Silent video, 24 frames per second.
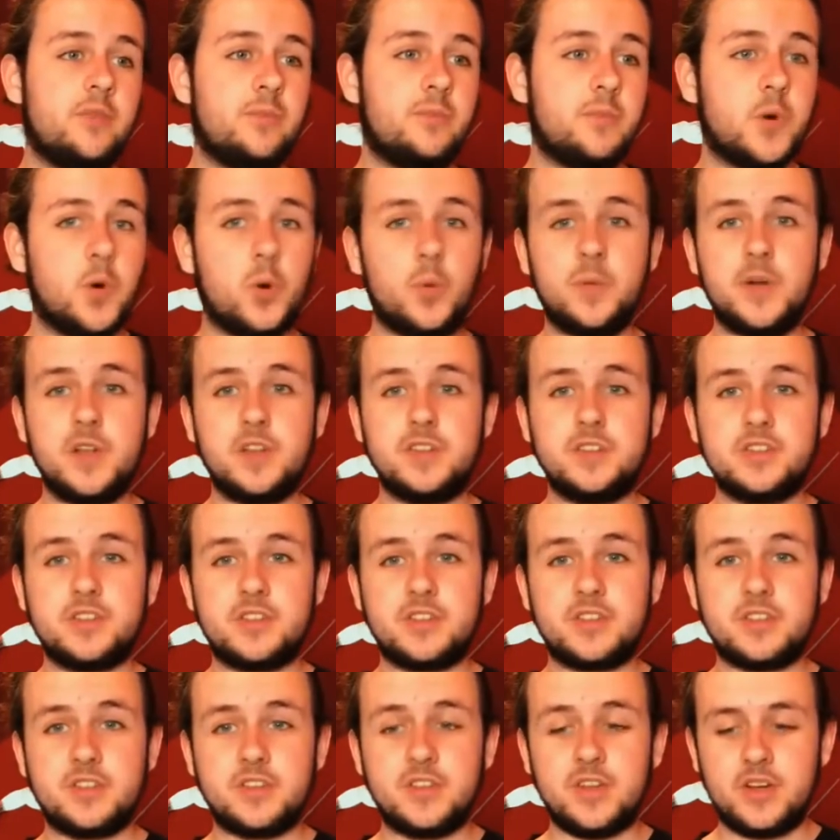
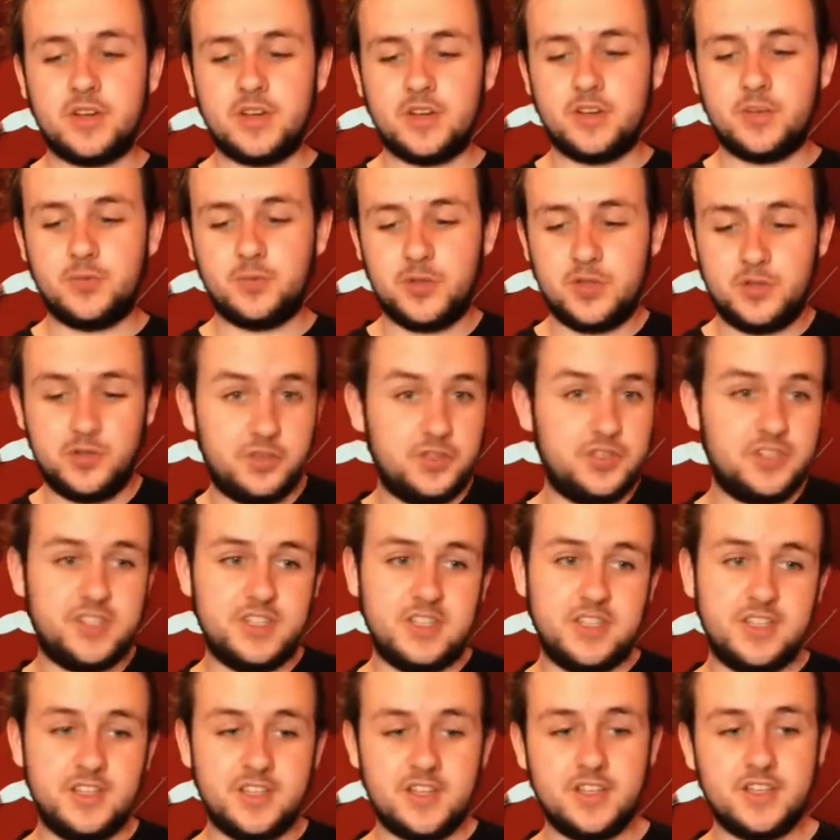Moments where you can
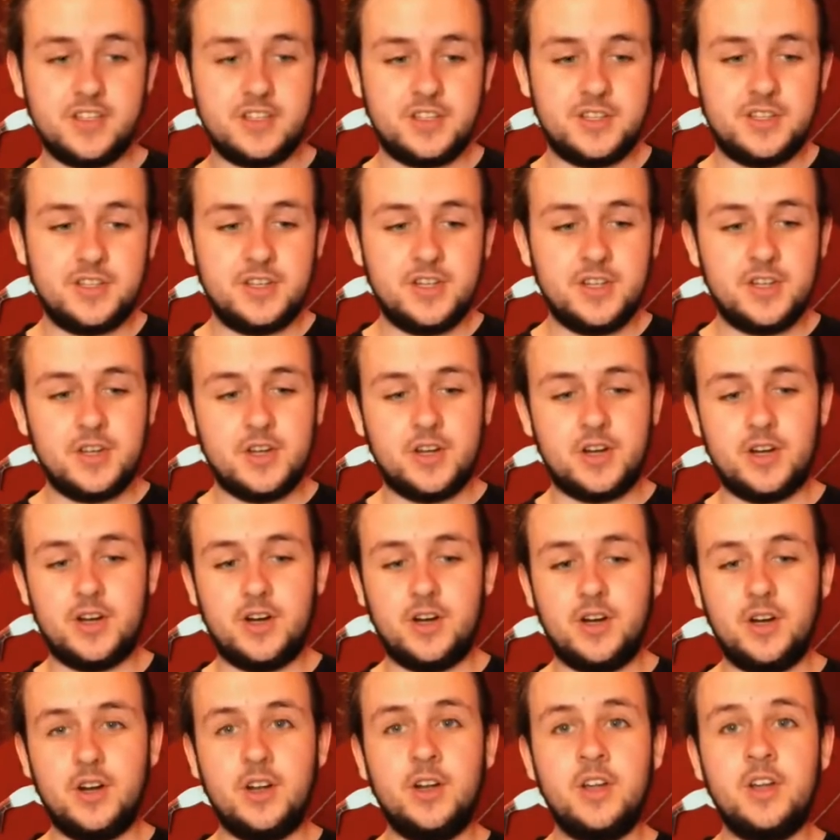see this
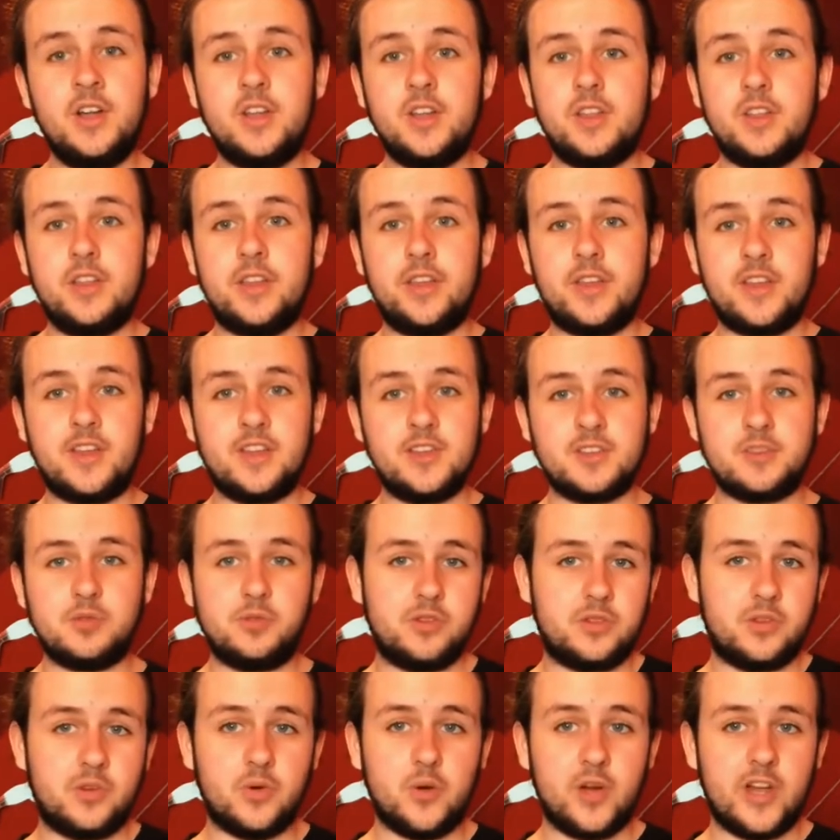are the kiss
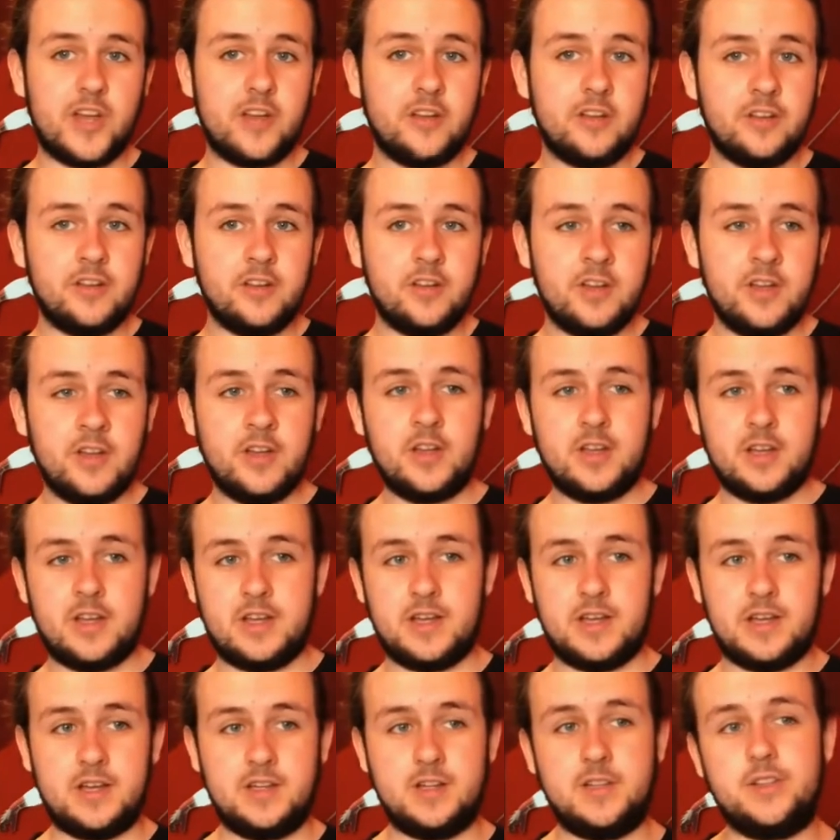with Gwen
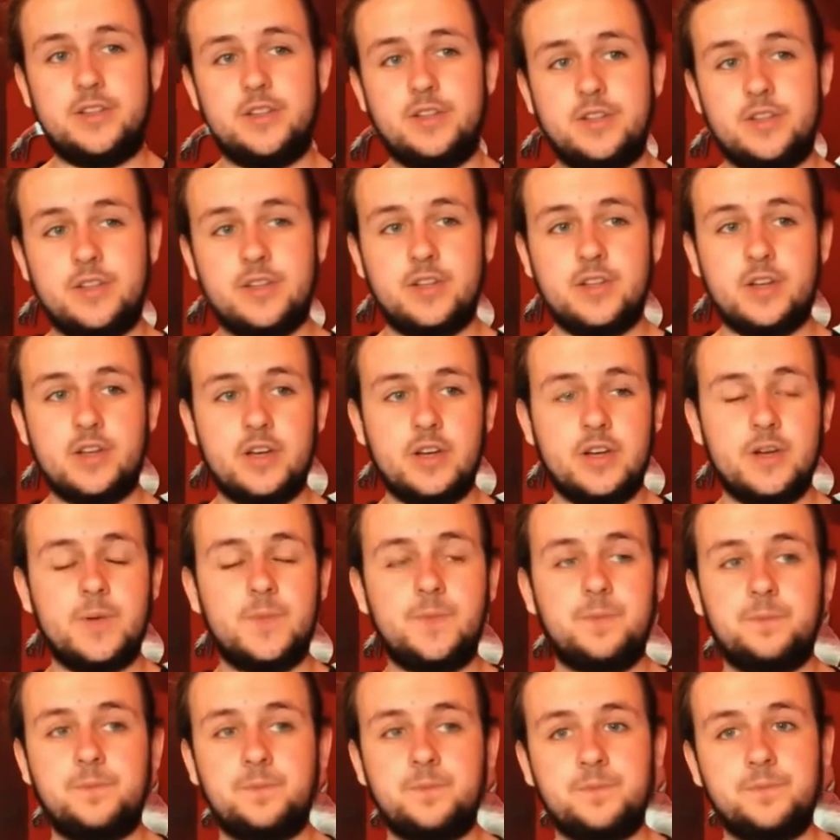and
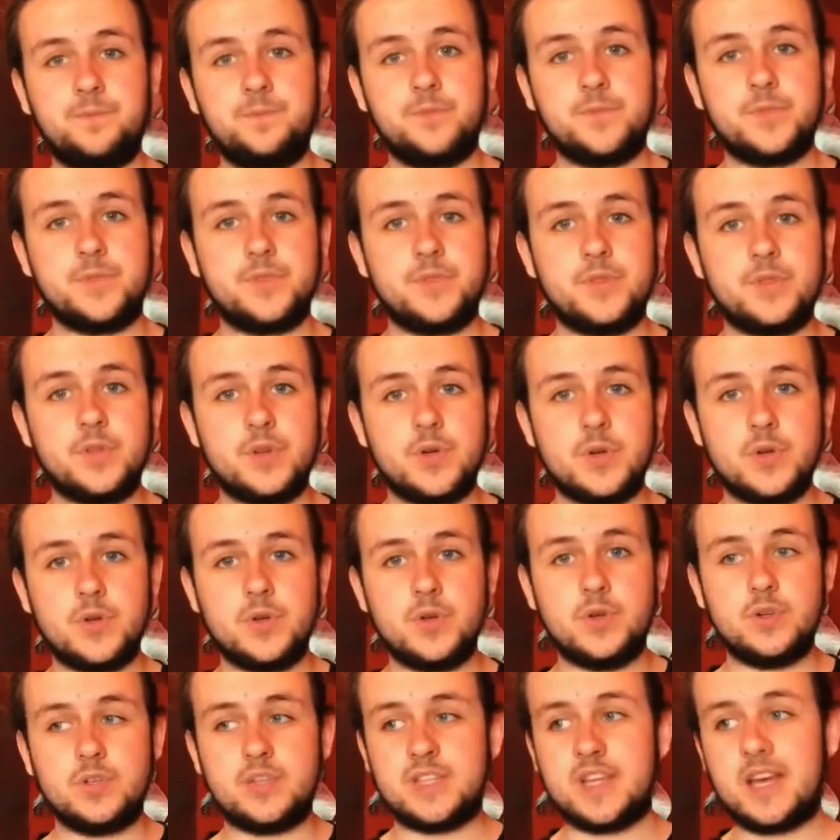
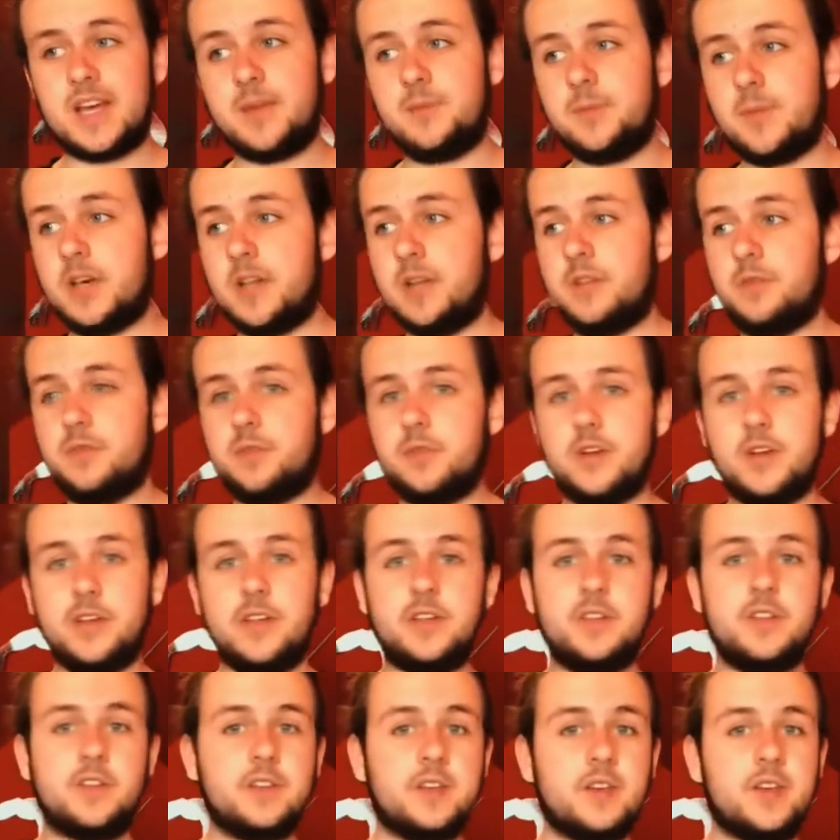the Sandman
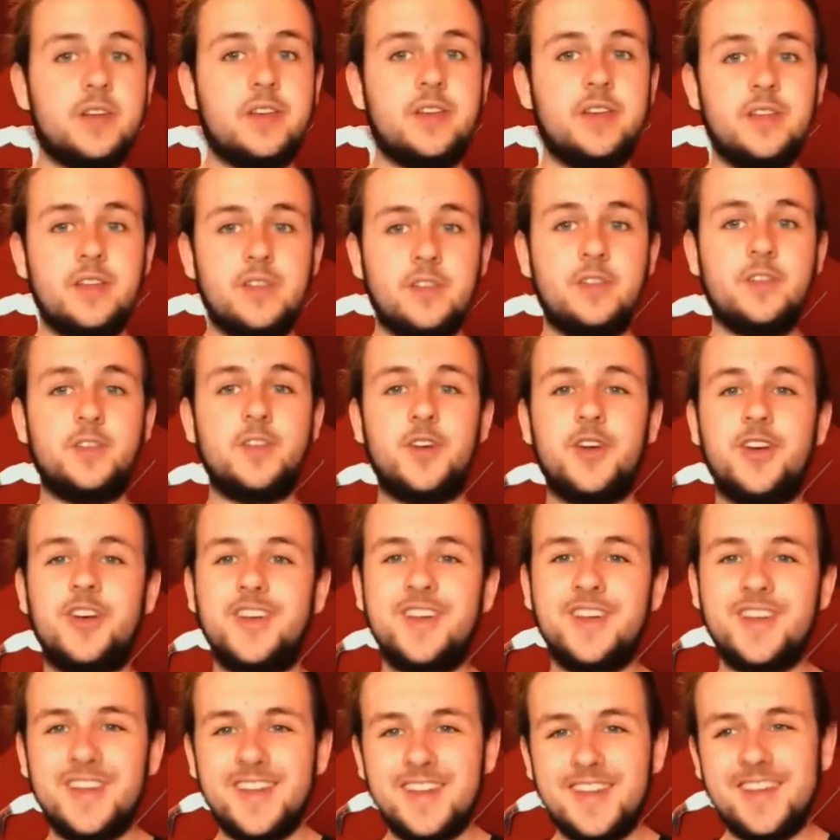fight in
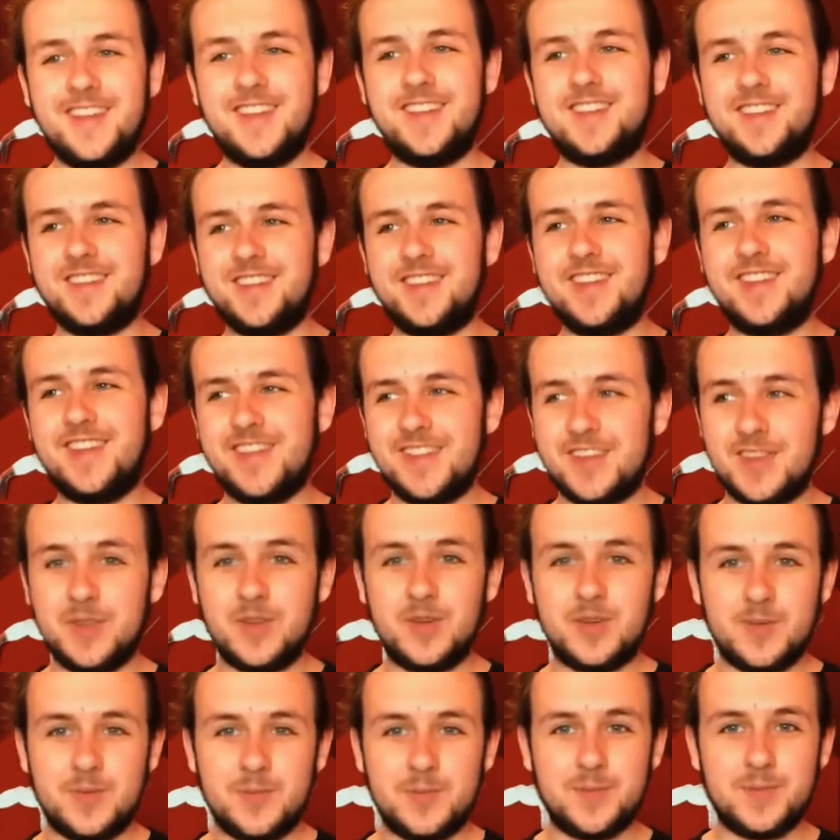
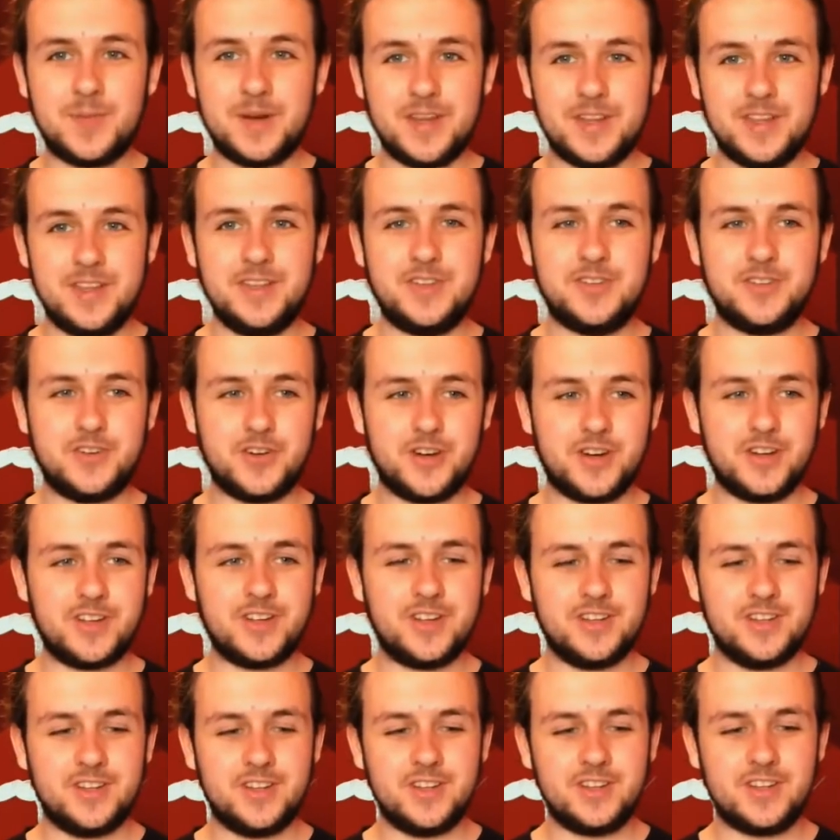the money
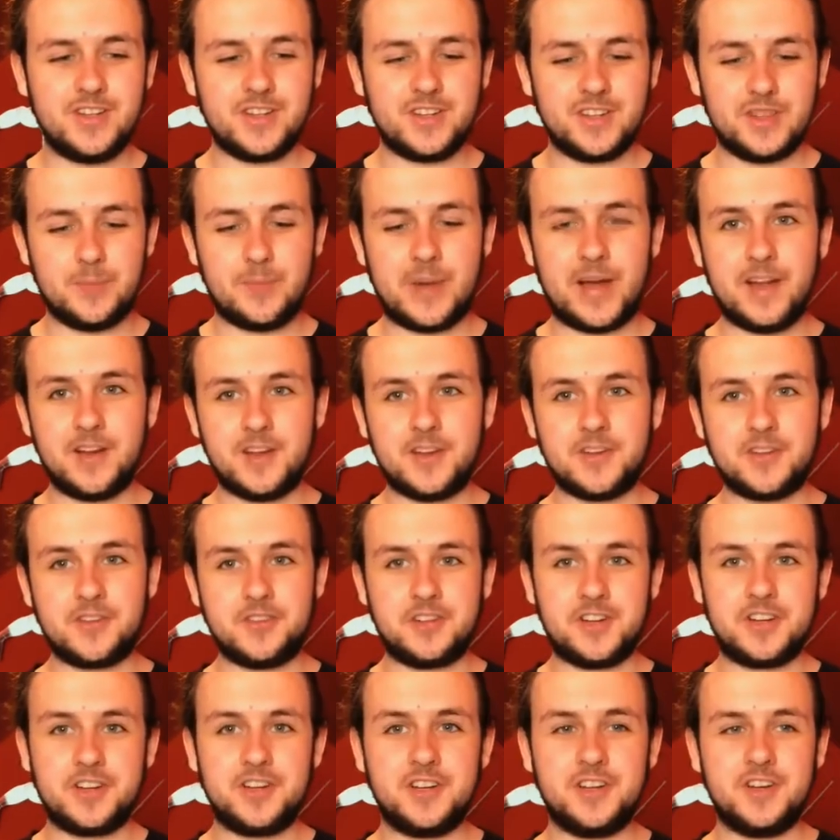truck, in like the bank
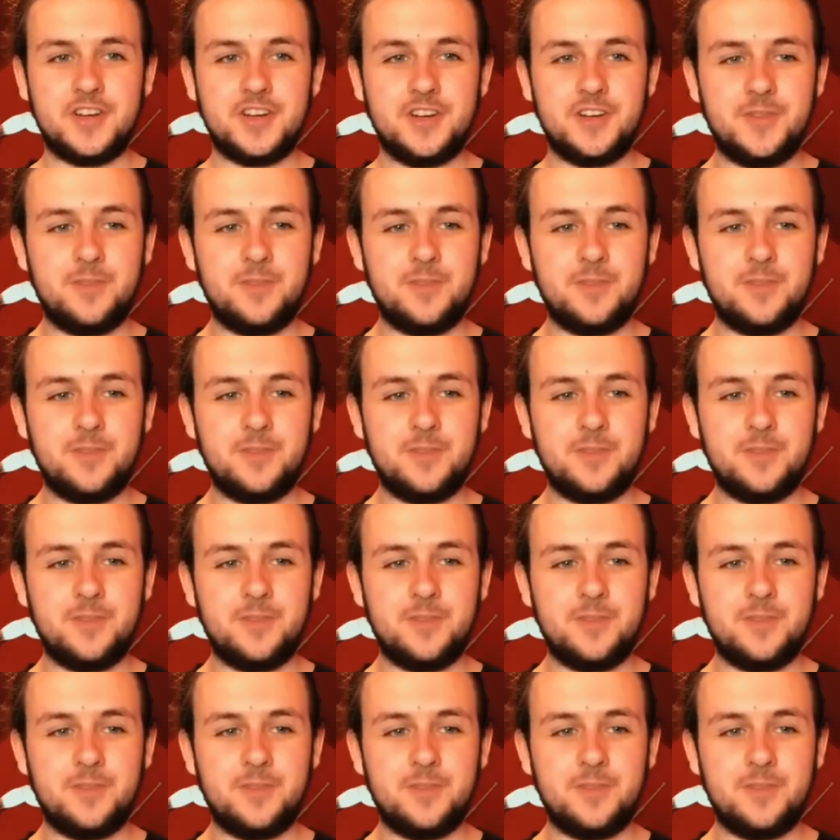truck.